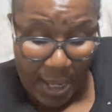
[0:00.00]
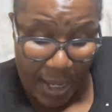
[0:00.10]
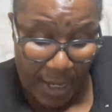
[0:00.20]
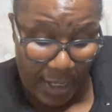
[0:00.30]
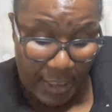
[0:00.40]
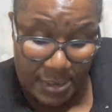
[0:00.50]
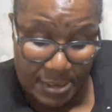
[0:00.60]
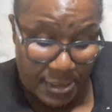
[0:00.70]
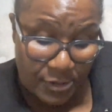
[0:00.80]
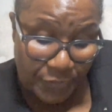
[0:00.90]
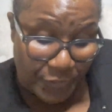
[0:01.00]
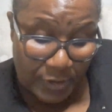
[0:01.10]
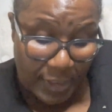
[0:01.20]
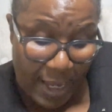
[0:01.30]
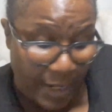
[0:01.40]
And it still
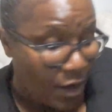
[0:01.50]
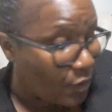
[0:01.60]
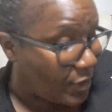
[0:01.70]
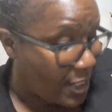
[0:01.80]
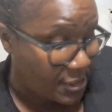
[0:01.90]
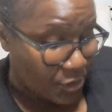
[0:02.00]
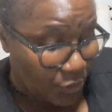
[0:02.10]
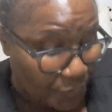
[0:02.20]
feel like, okay, so the